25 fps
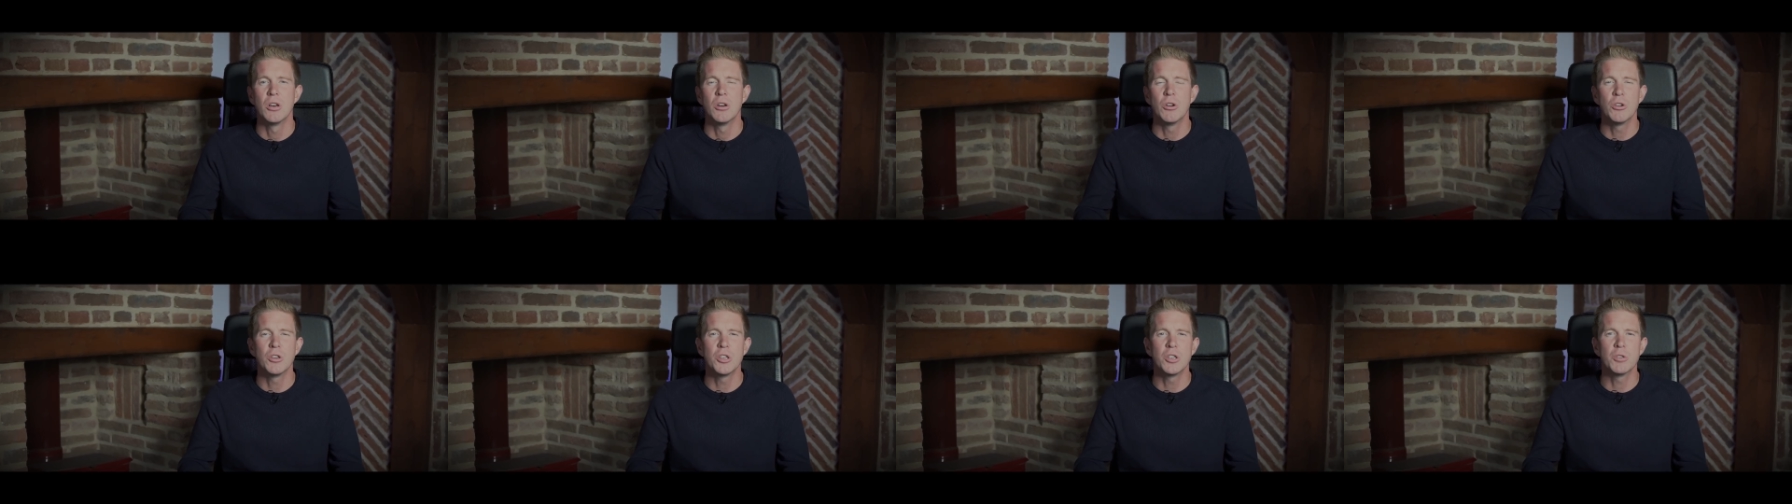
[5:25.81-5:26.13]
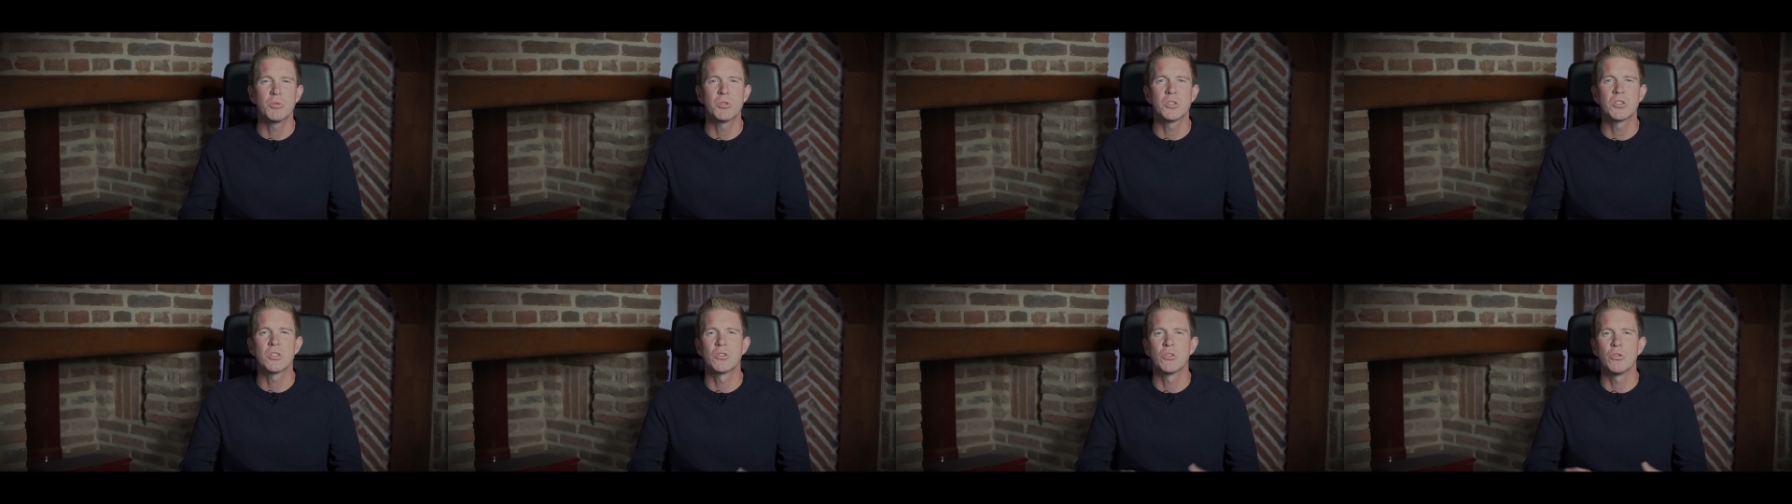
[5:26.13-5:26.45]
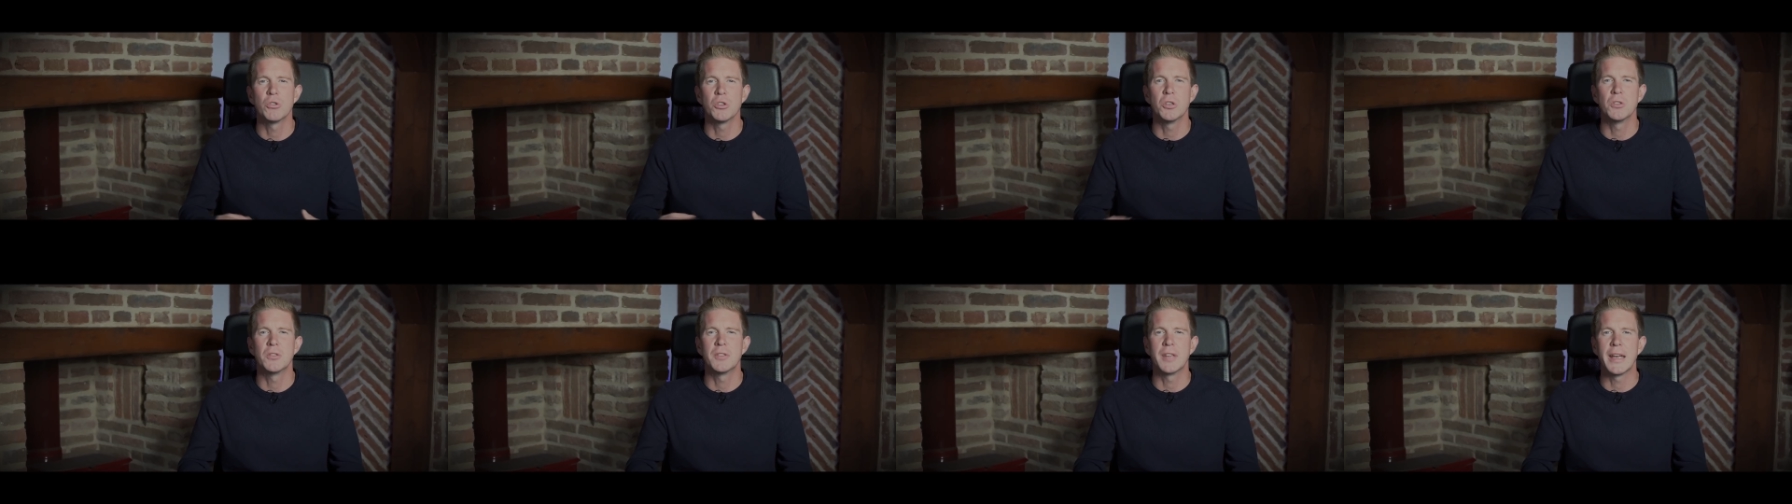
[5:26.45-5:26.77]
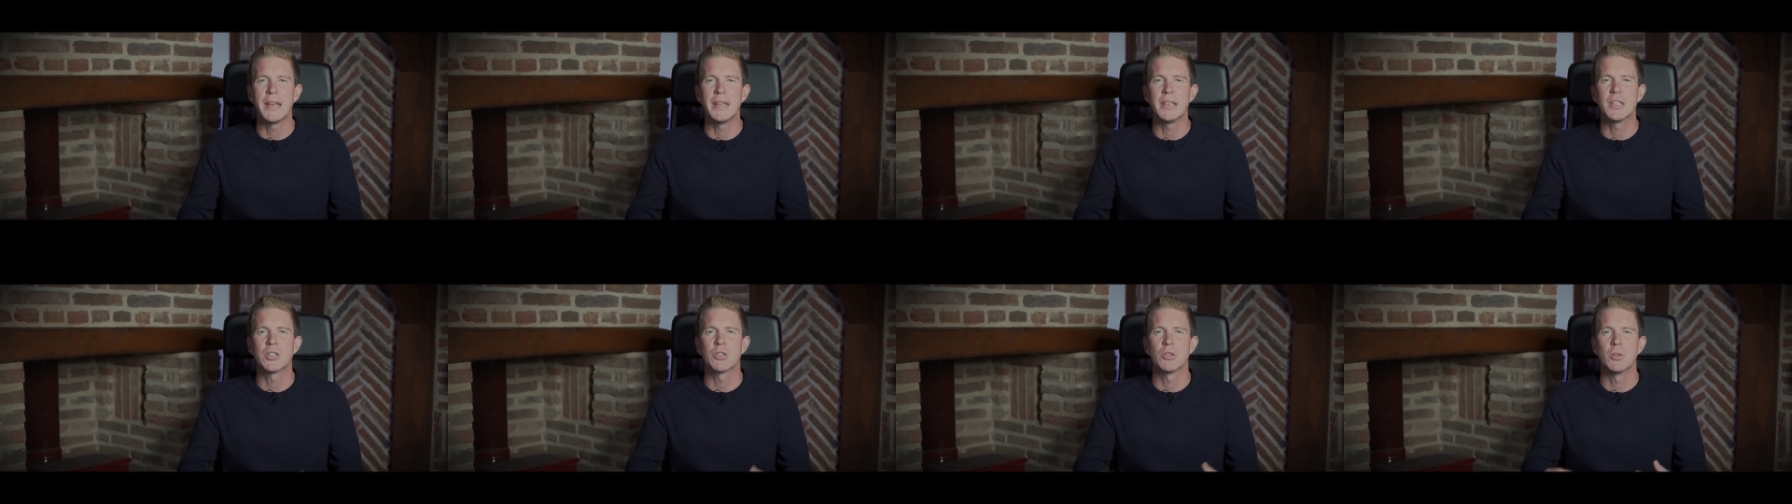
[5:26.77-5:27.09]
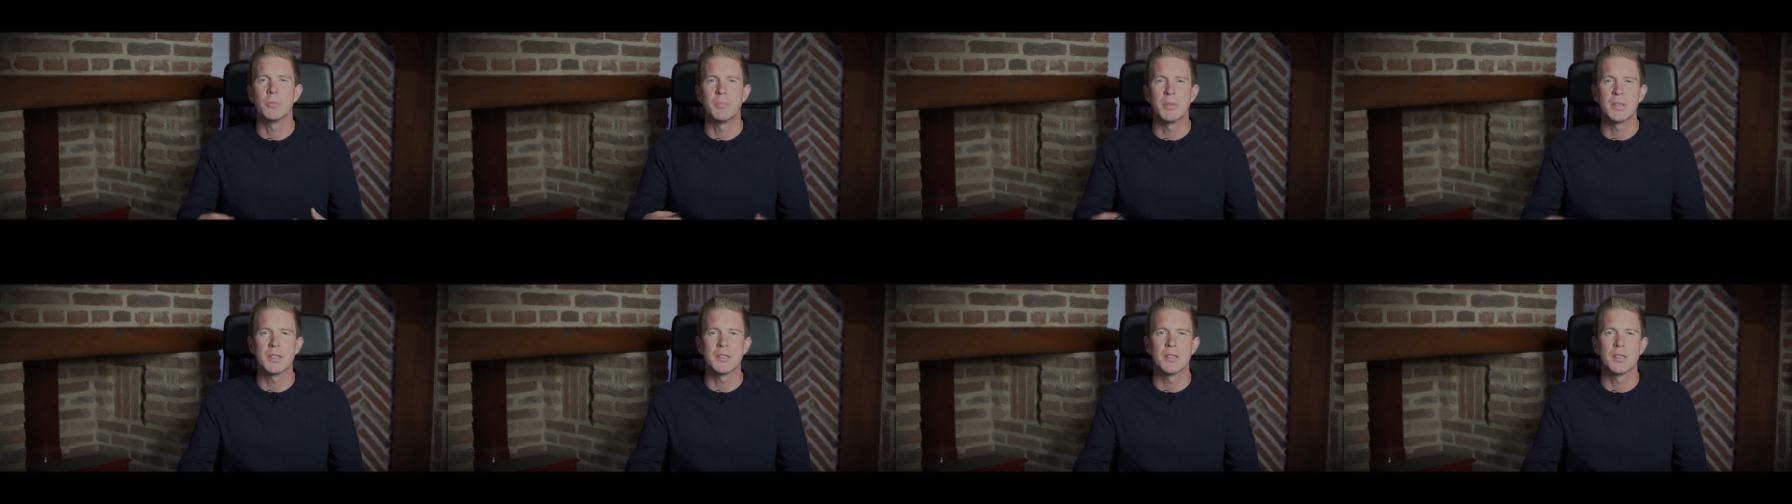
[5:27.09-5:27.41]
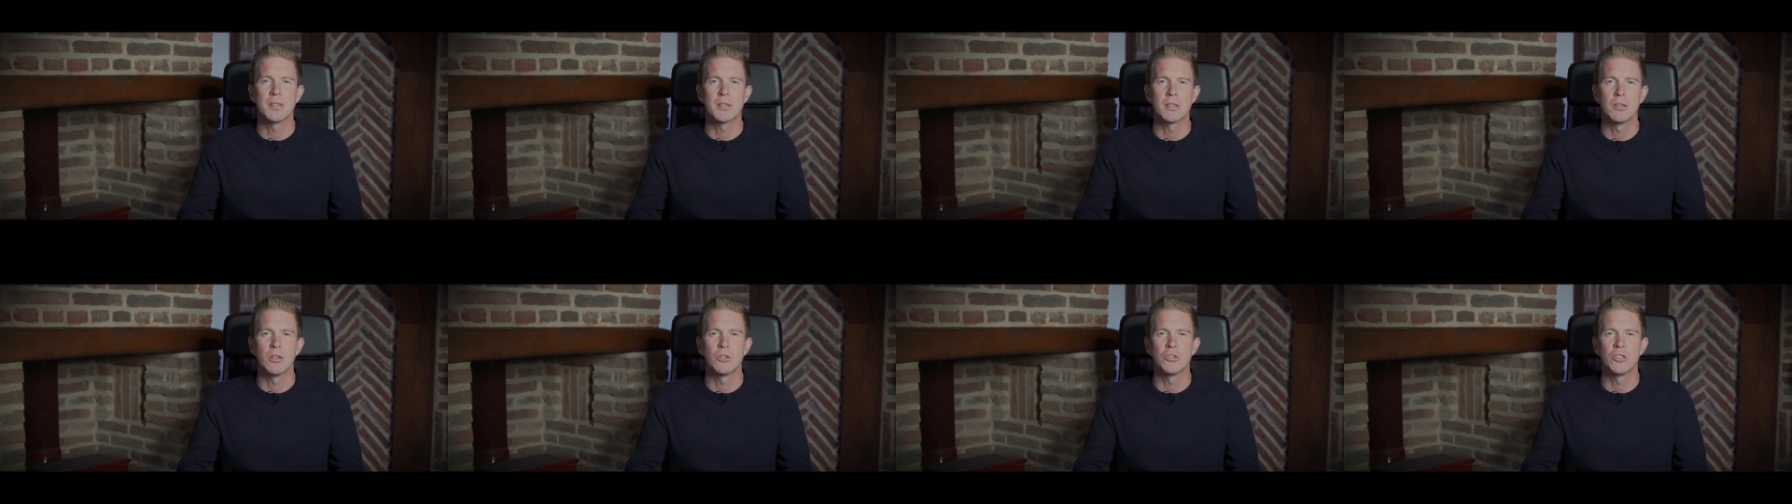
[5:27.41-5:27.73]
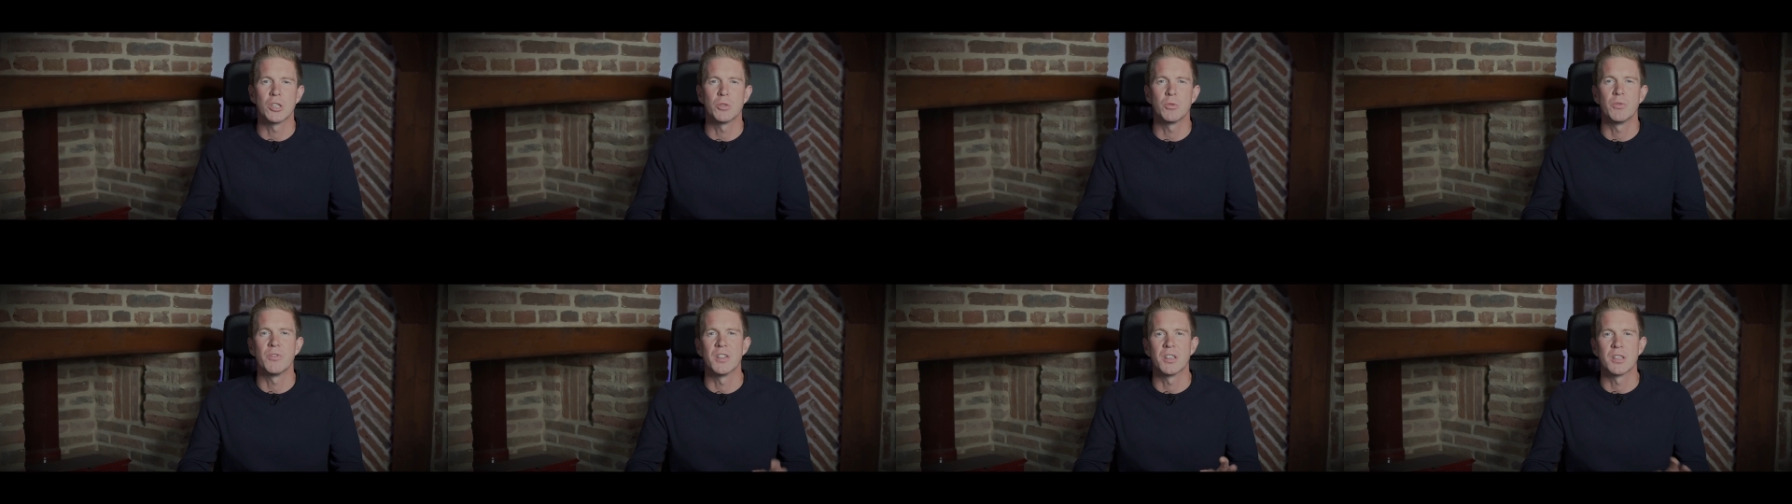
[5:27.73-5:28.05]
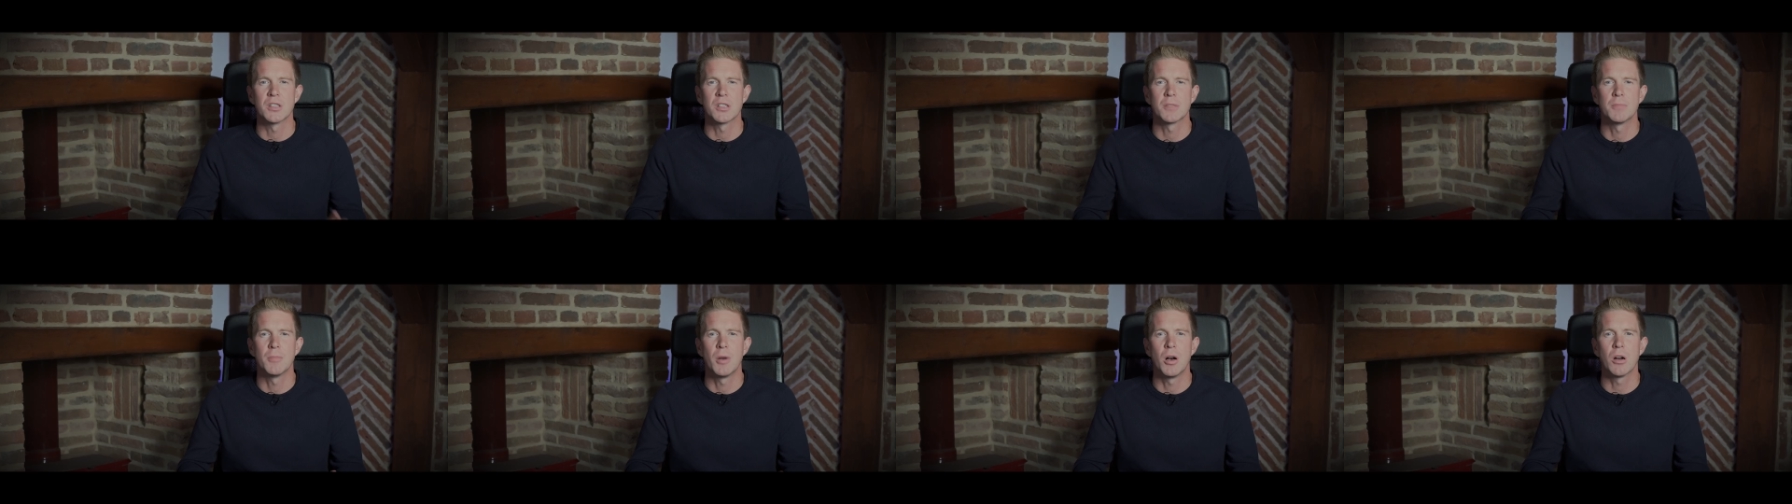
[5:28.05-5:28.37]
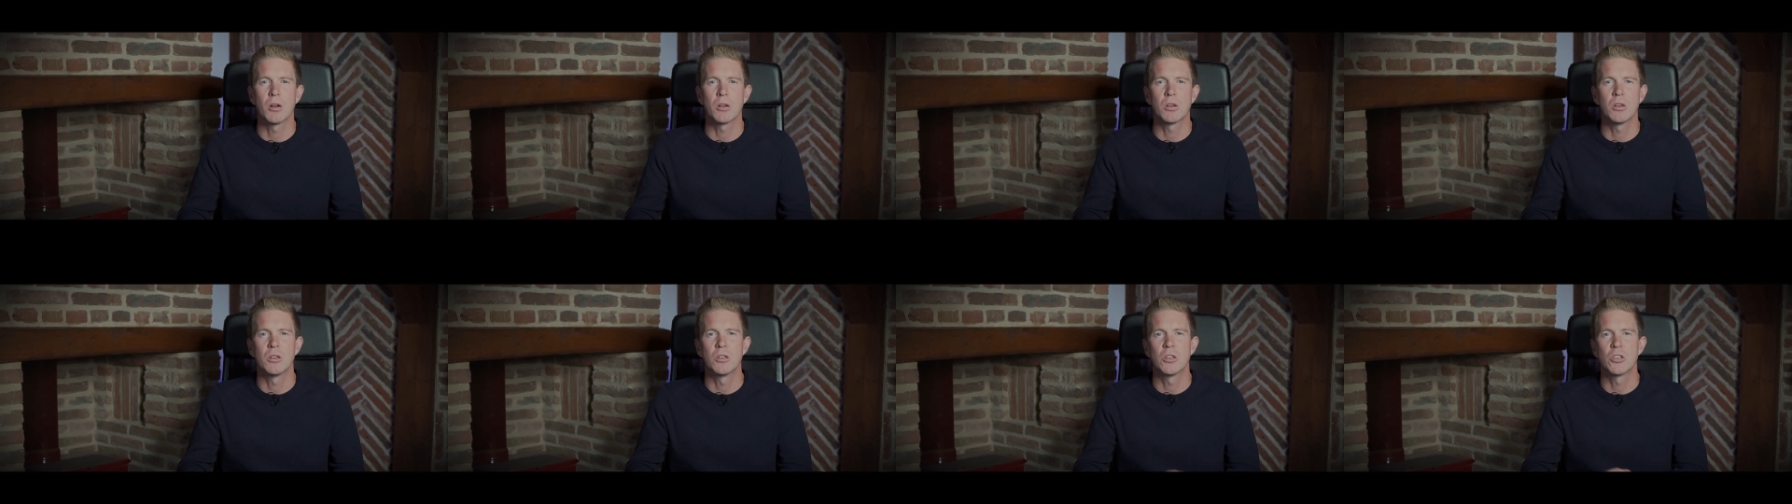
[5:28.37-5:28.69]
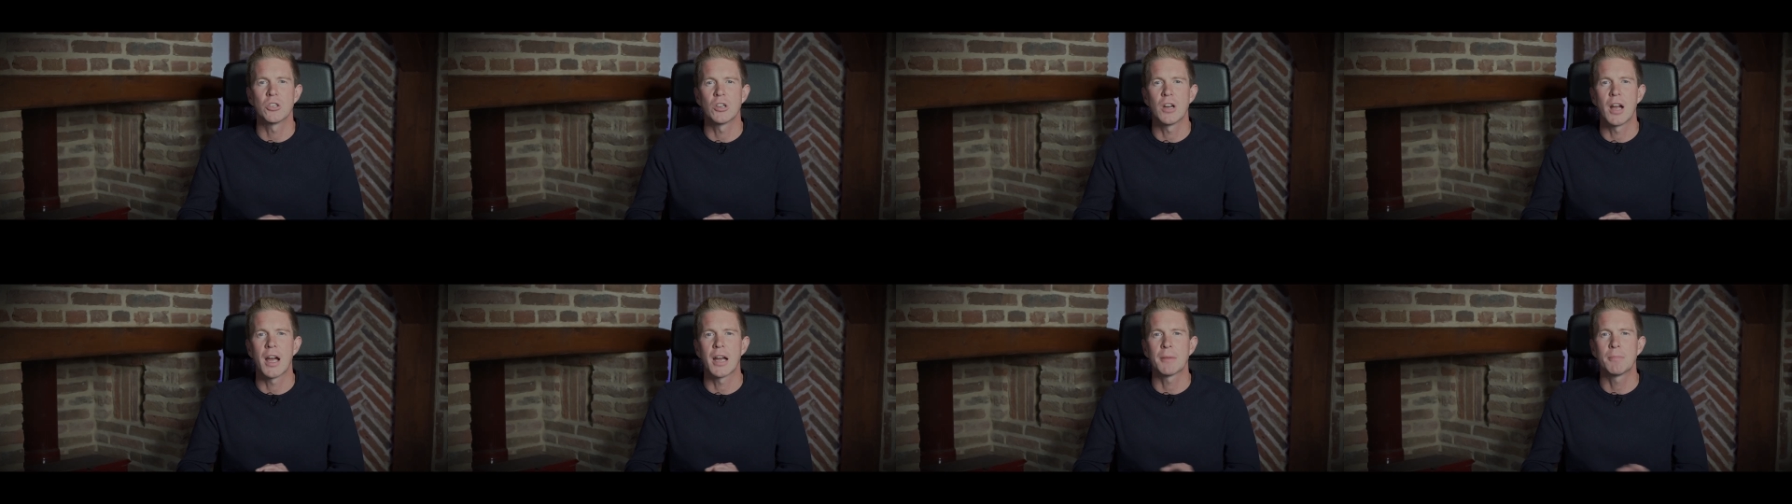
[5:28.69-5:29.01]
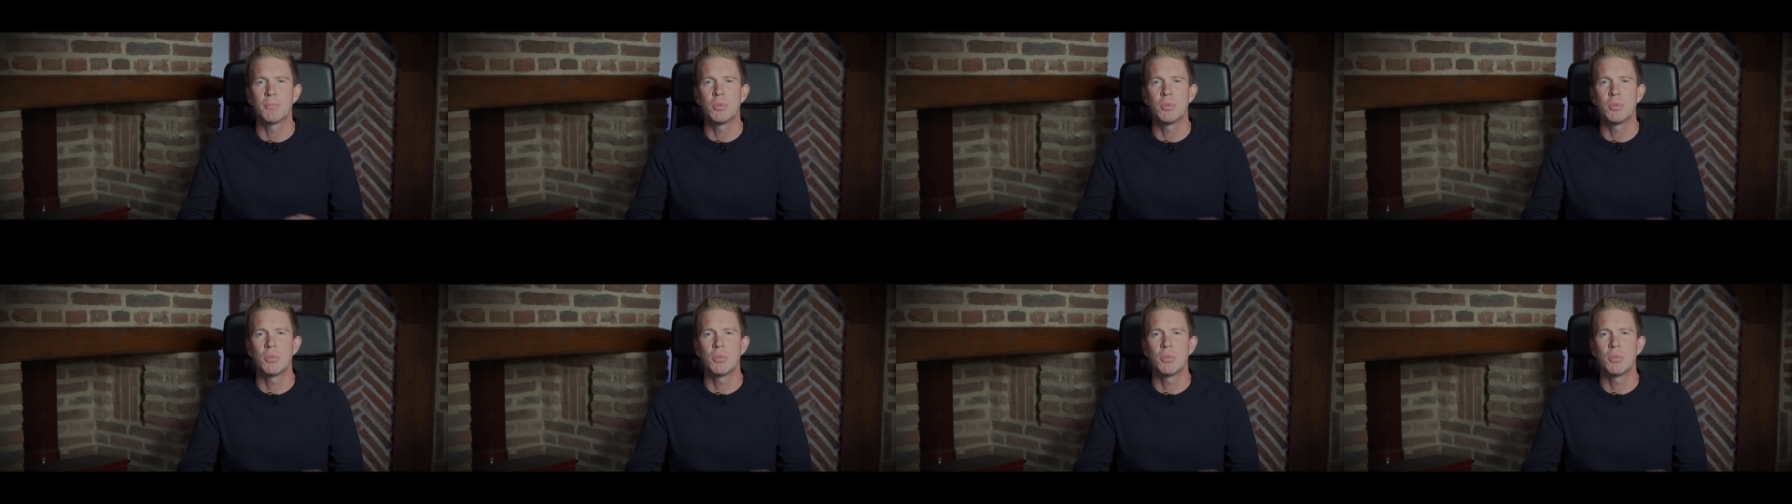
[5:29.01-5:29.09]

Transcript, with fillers: or do you want to store your data and business logic within a smart contract,